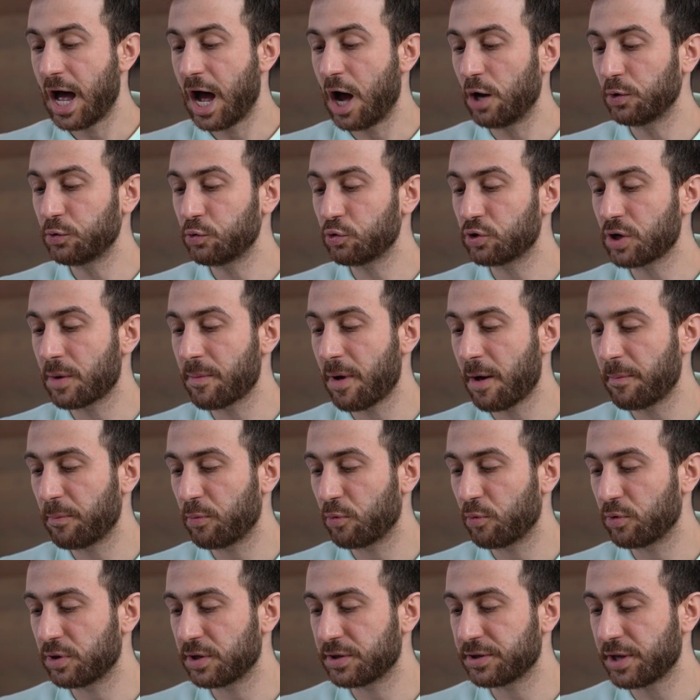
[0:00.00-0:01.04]
How to come up
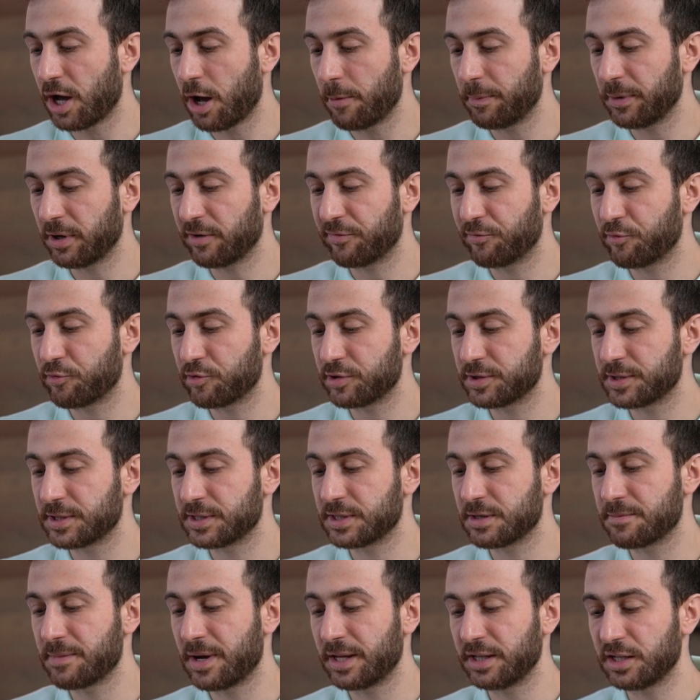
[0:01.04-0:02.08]
with a topic for a
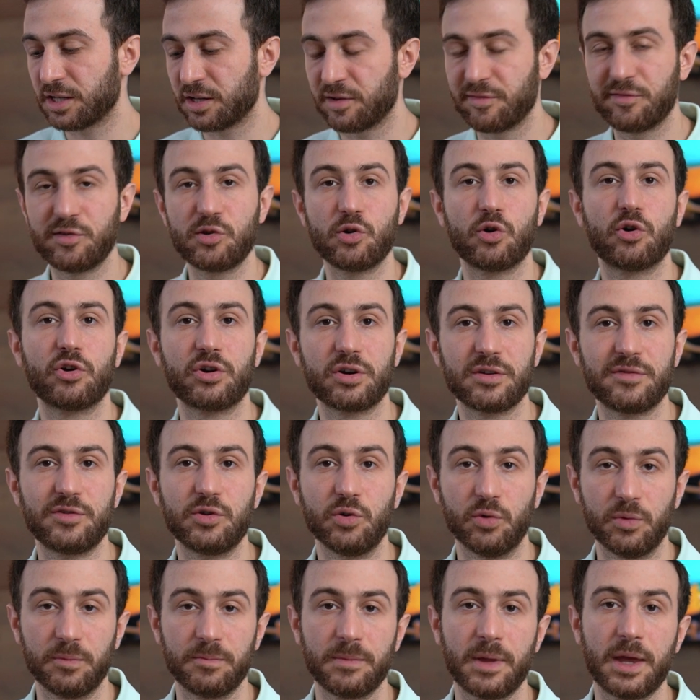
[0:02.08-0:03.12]
systematic review or
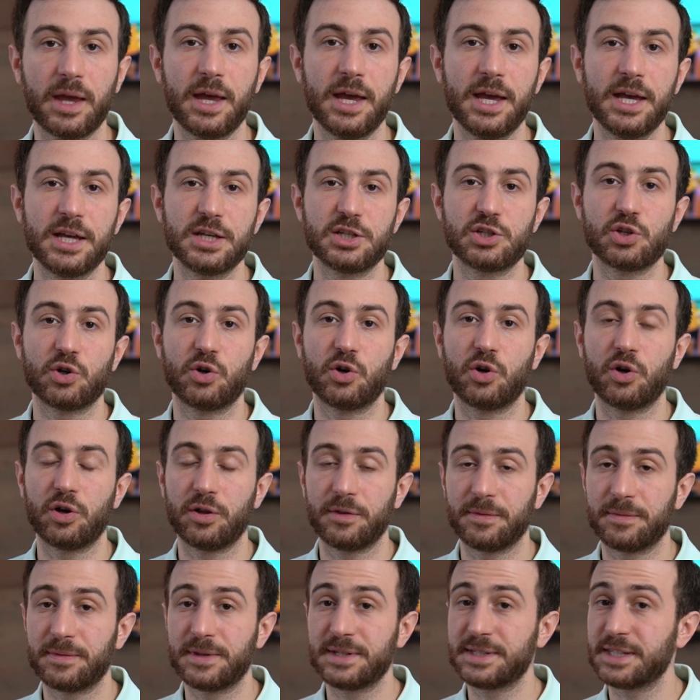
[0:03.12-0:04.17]
review. So
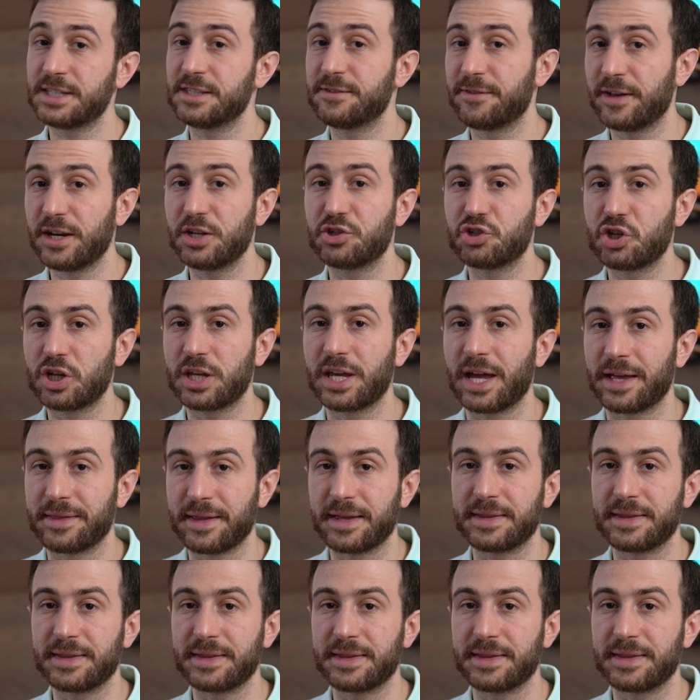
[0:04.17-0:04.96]
this is very tricky and I